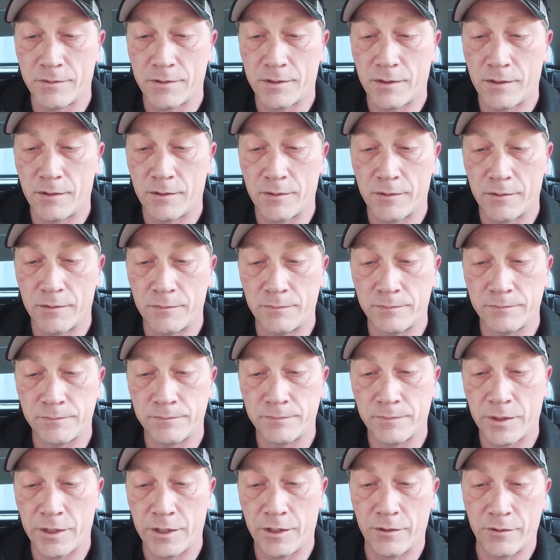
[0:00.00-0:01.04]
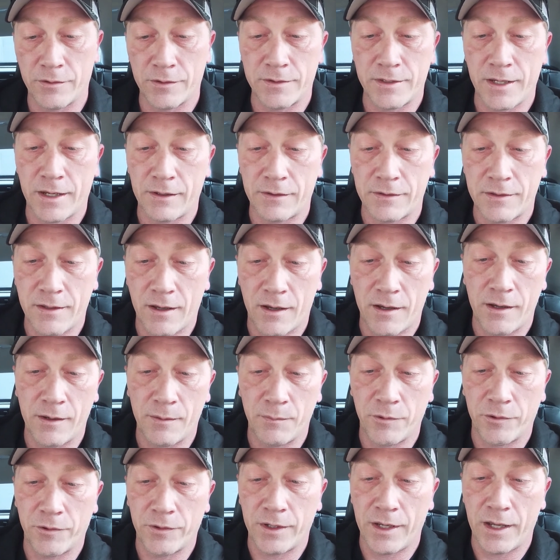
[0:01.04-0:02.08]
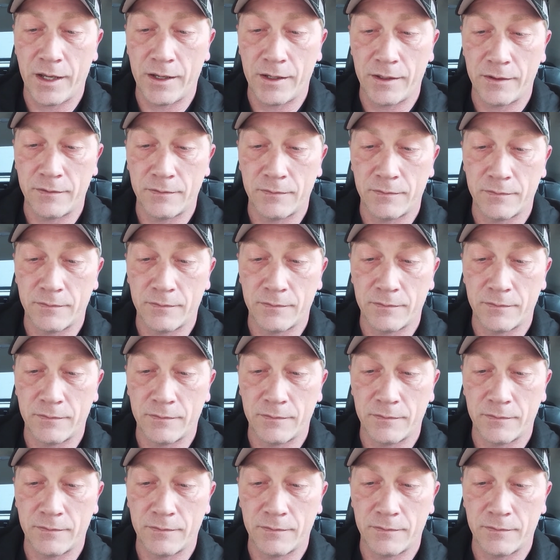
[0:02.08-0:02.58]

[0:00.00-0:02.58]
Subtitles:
so, you know, it takes time on that.